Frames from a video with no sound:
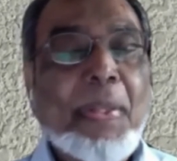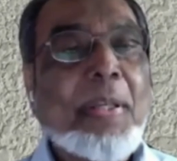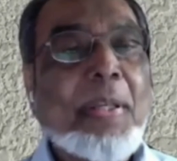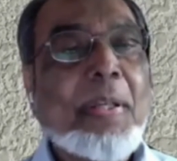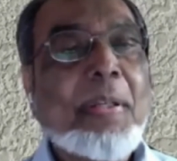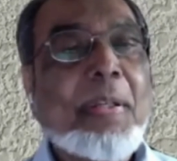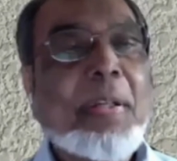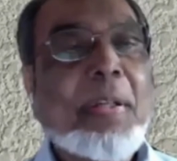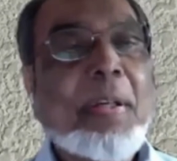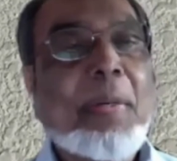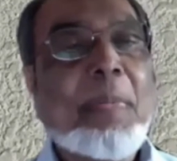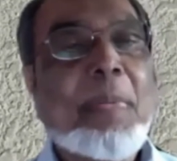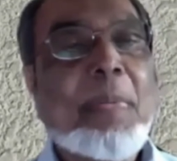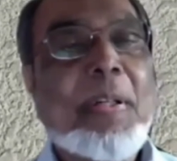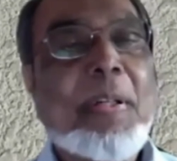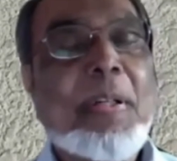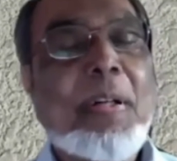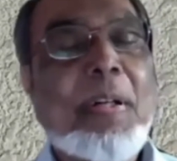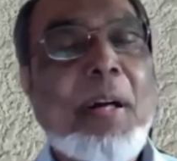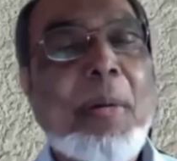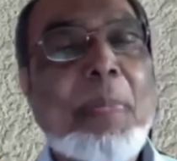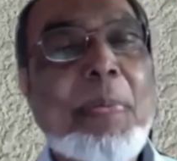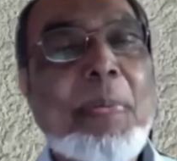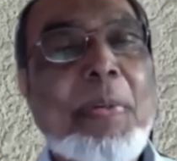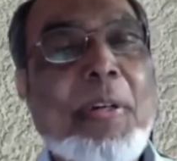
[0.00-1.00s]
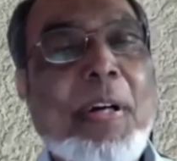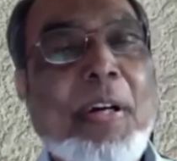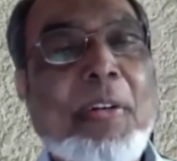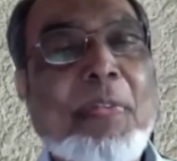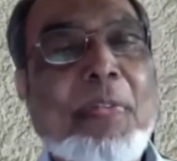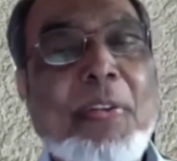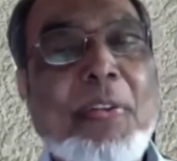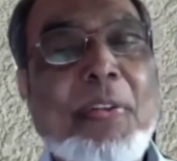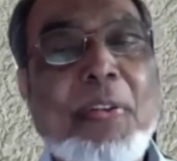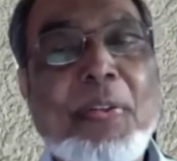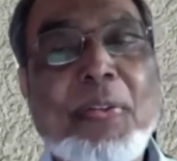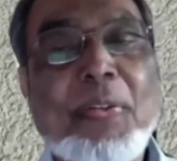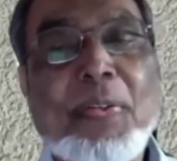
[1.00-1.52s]
He gave me a copy
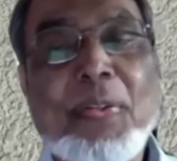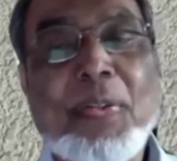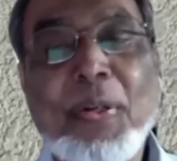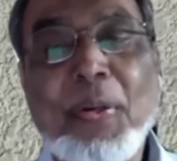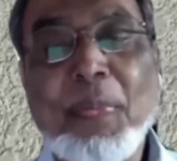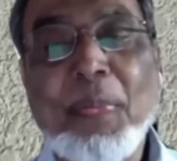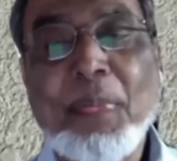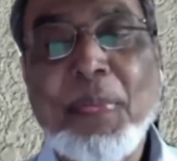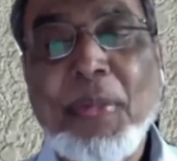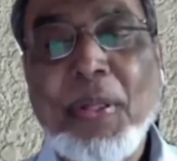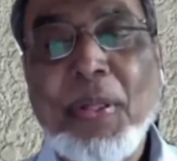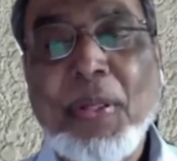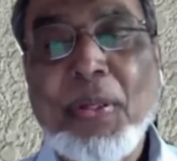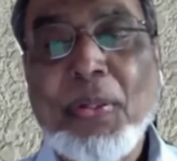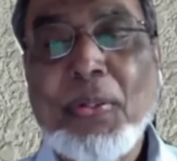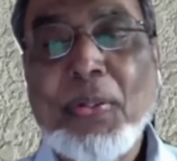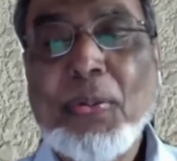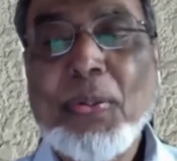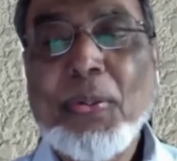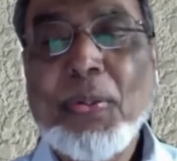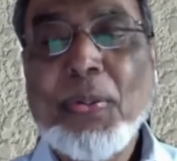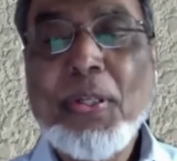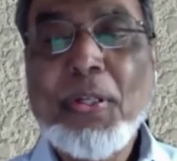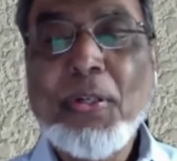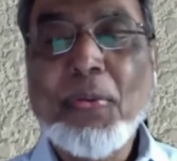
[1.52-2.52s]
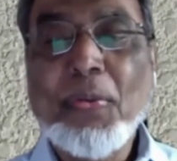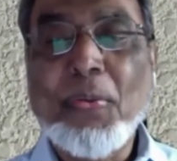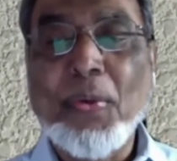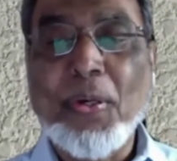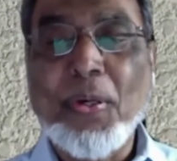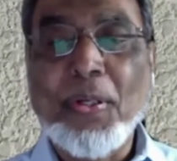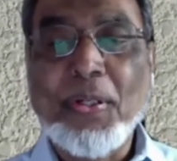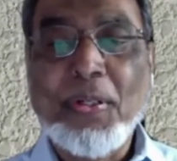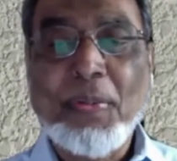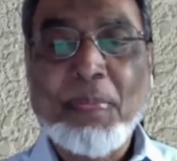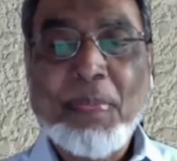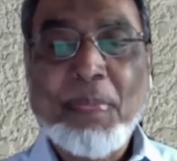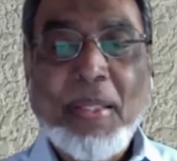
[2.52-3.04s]
of his unique
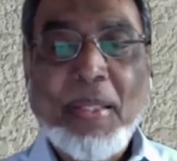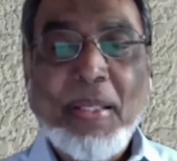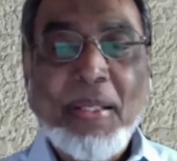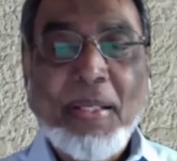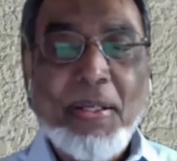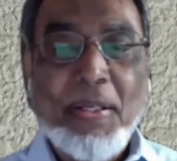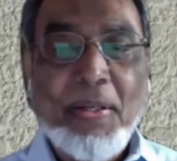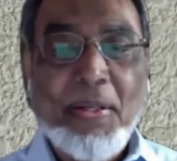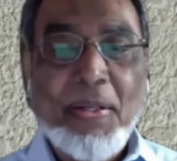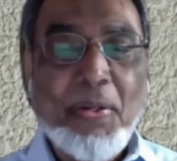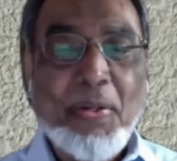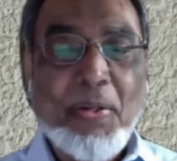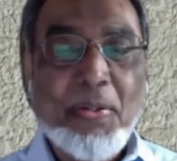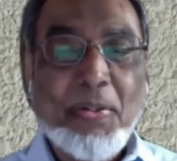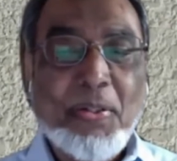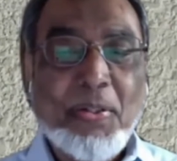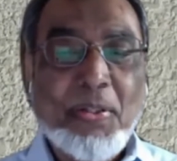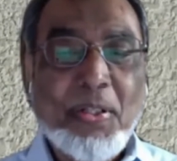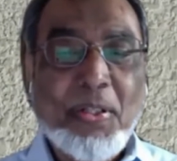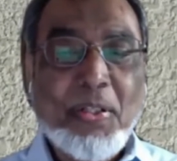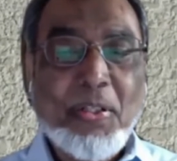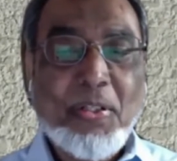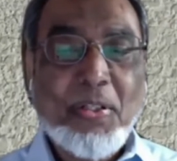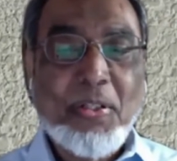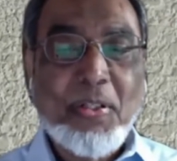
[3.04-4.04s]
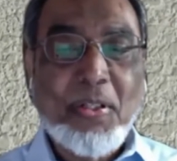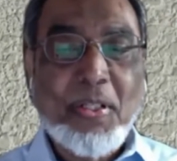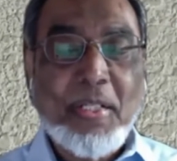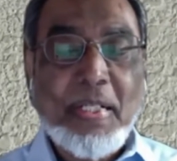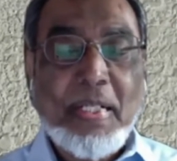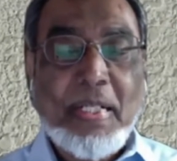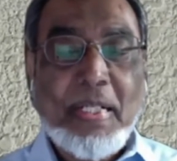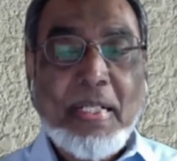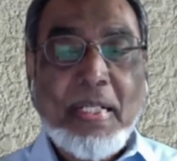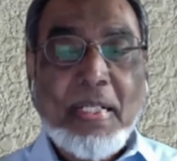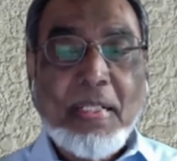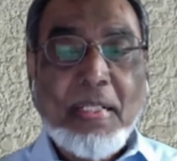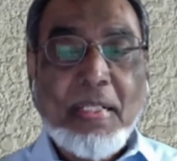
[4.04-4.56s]
work, his dissertation,
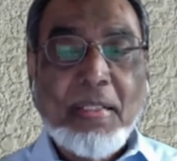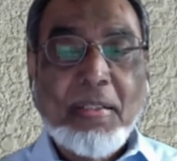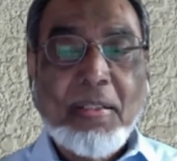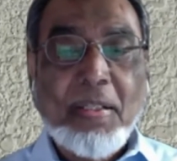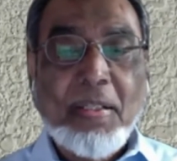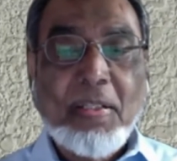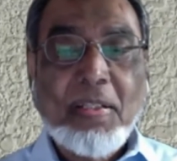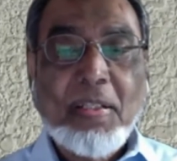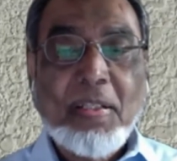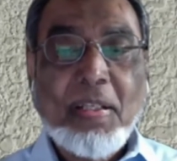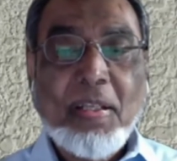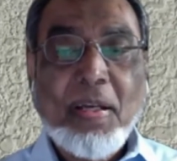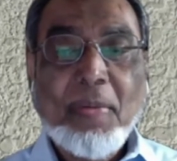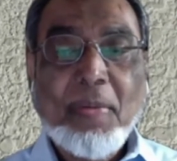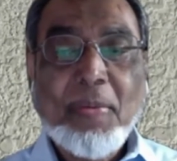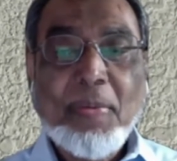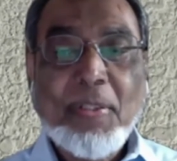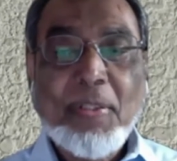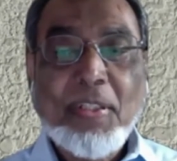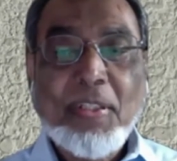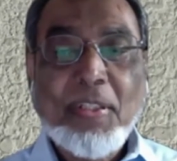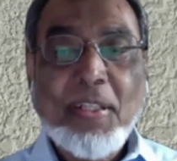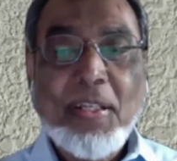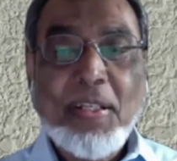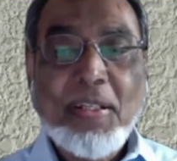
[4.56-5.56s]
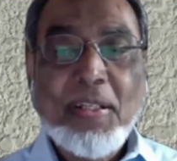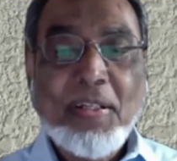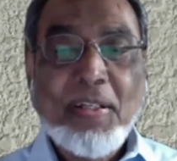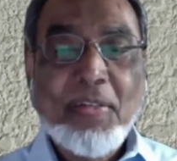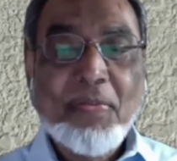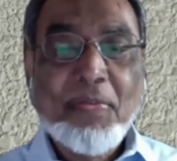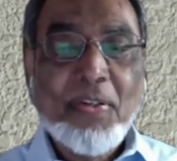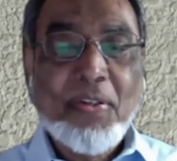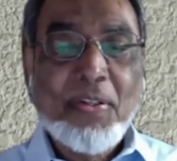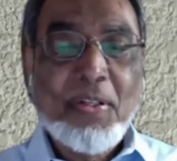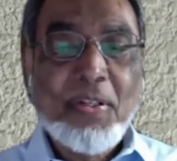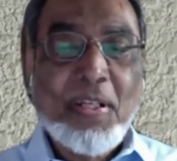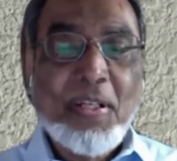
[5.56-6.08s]
The Islamic Theory
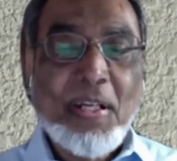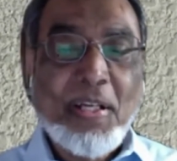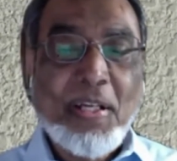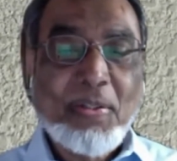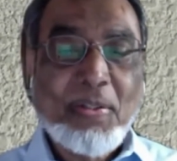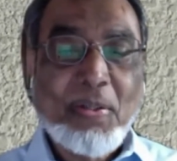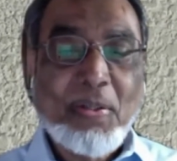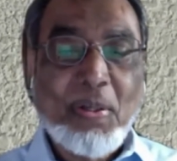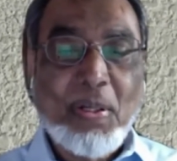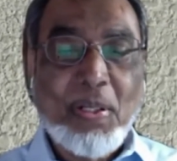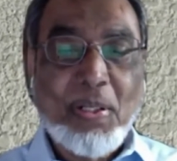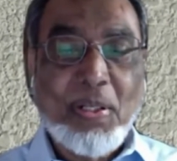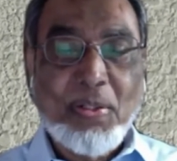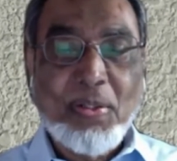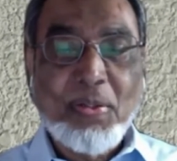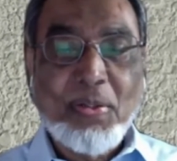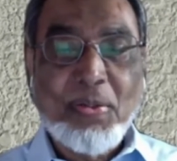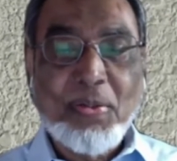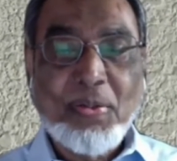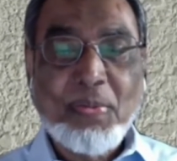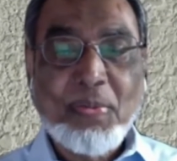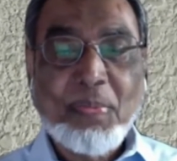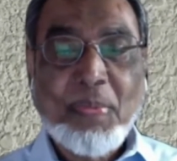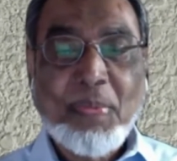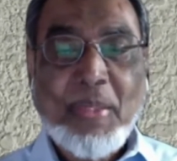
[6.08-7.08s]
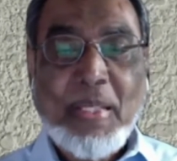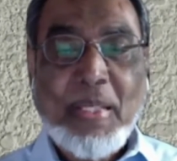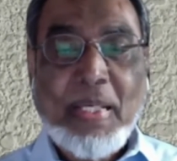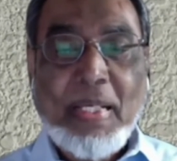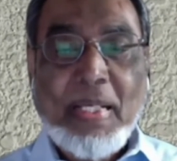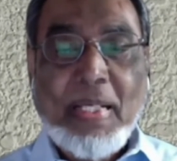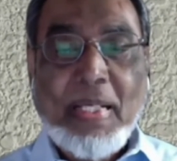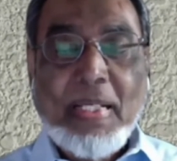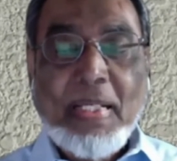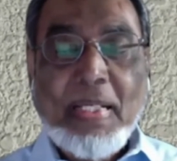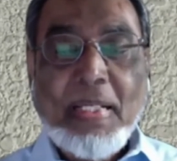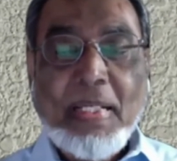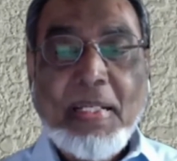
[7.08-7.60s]
of International Relations,
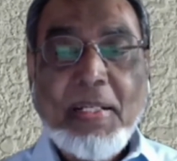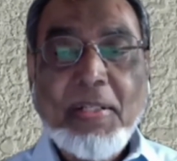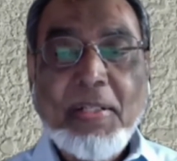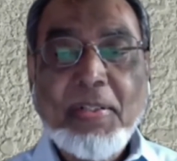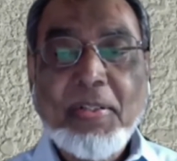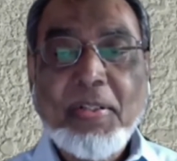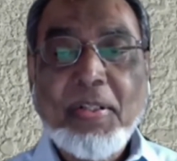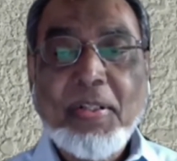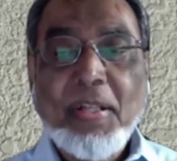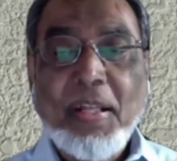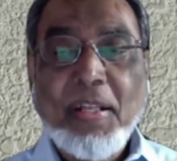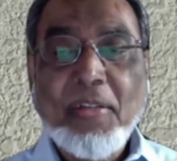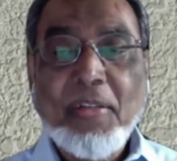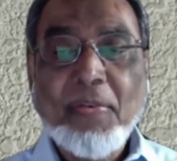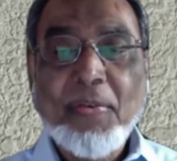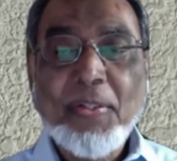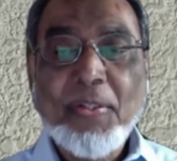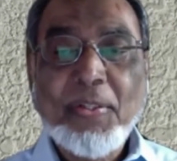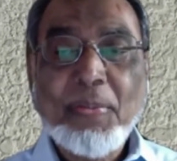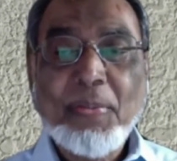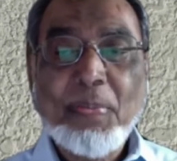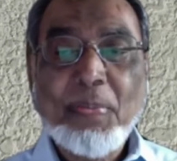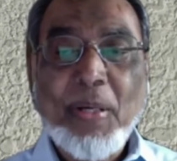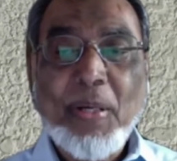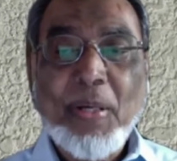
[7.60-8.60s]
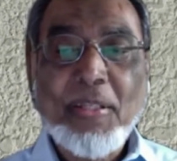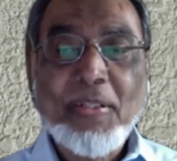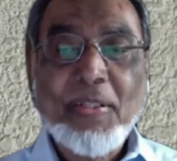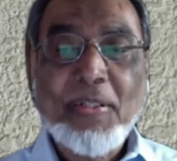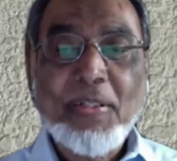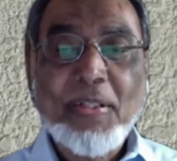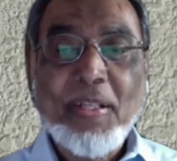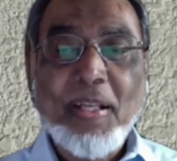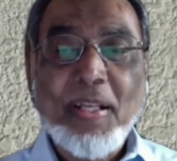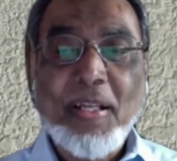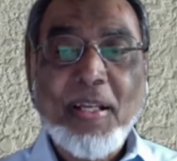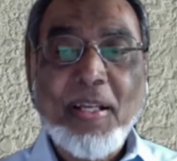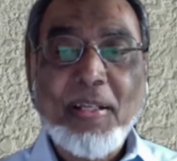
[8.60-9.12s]
Its Relevance
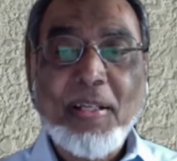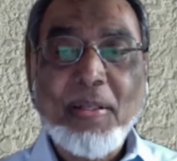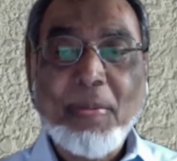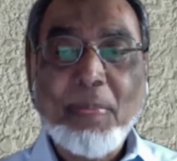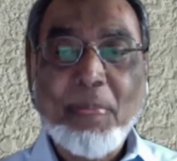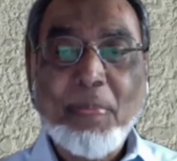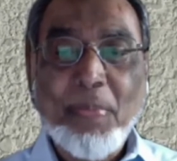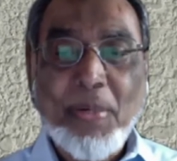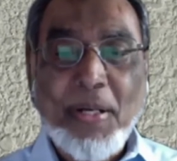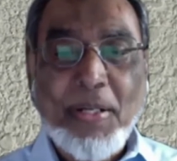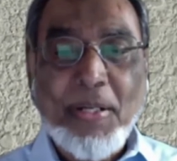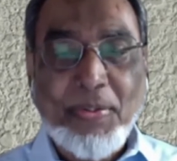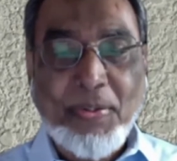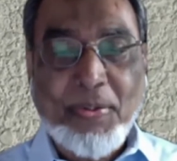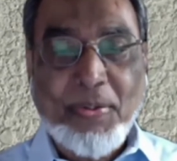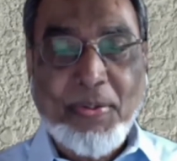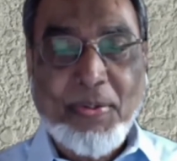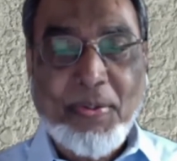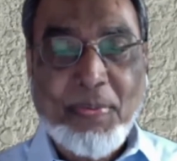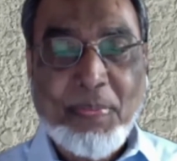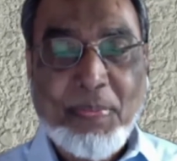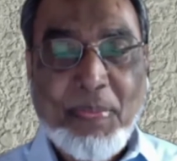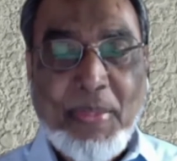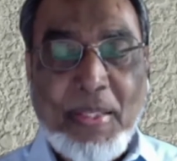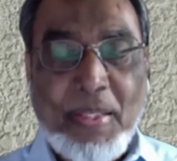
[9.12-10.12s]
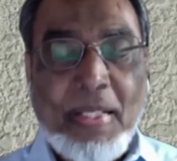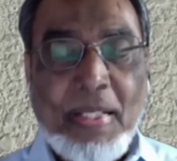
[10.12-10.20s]
Past and Present,